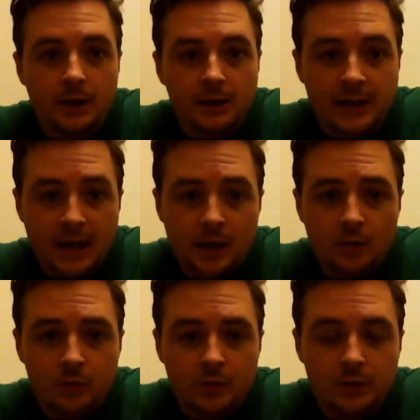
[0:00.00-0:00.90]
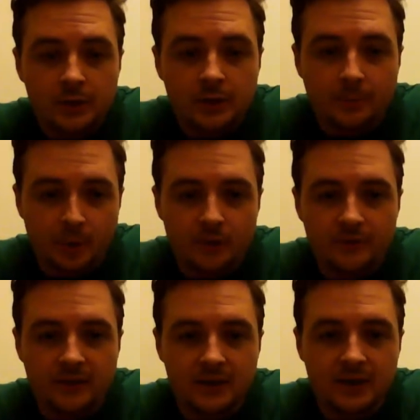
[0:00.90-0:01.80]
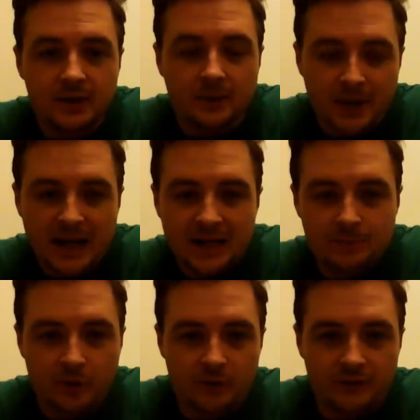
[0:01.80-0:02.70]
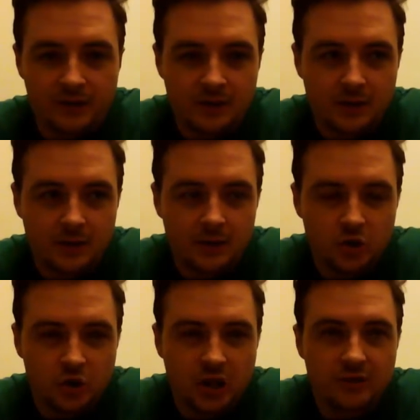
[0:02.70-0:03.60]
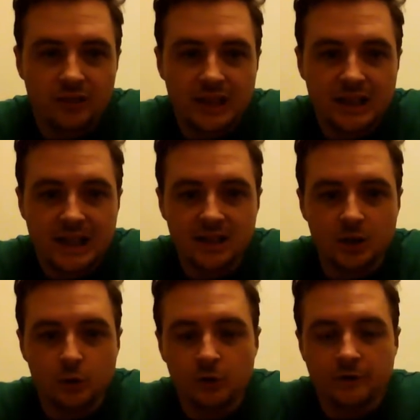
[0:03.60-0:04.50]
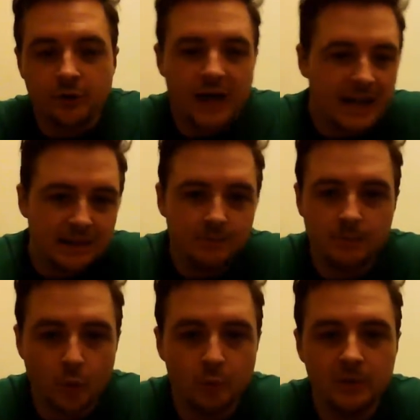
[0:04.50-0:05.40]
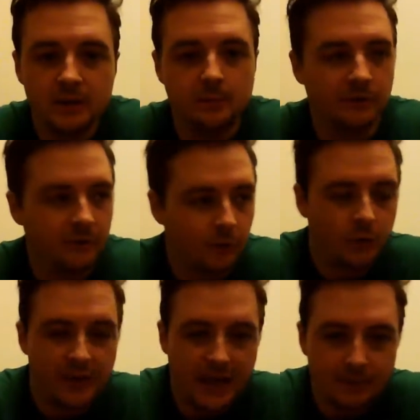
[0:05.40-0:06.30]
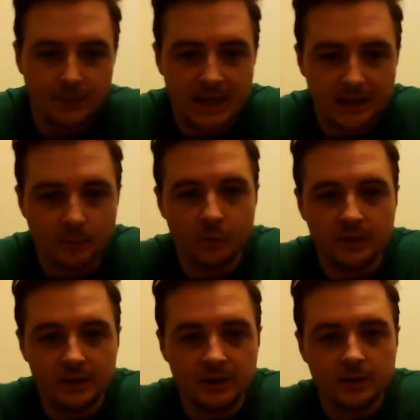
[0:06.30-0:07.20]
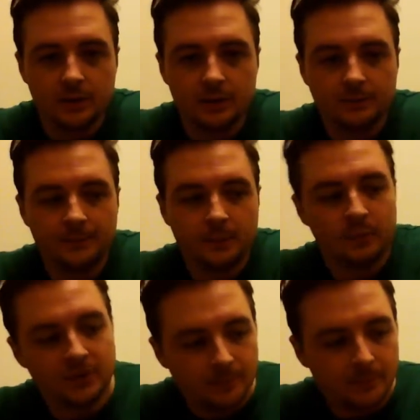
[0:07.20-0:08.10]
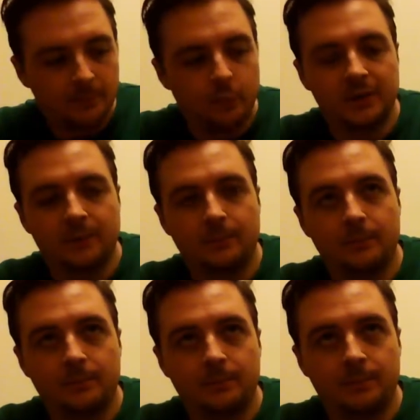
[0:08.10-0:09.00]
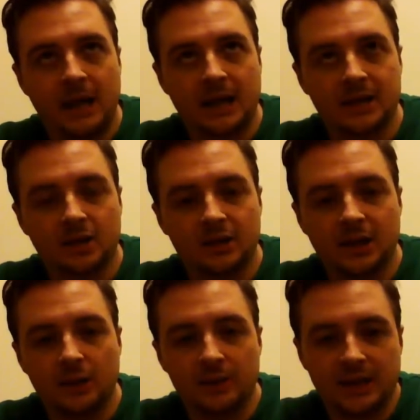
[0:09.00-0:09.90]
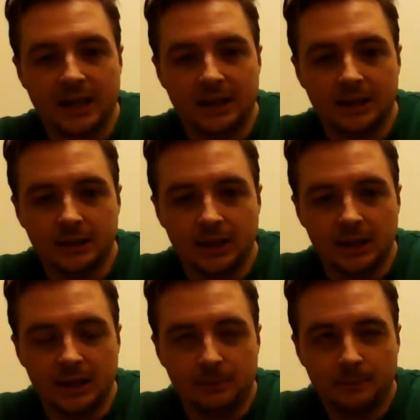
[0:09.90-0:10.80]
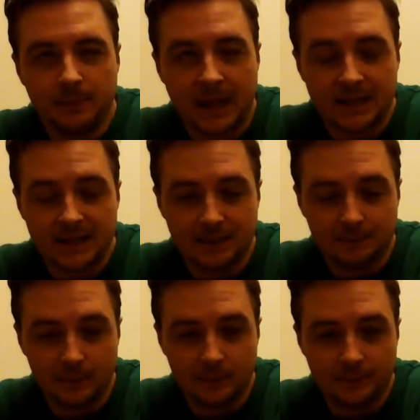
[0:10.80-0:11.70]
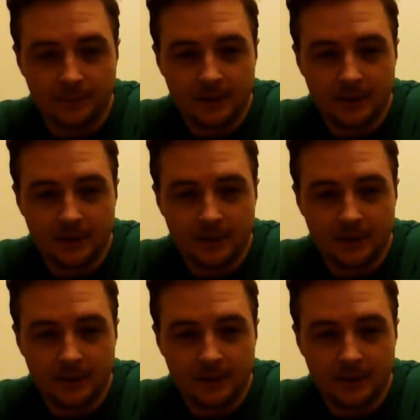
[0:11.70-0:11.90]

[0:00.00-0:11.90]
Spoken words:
Now the past perfect generally gets used for any moment before that main moment with the past continuous and the past simple.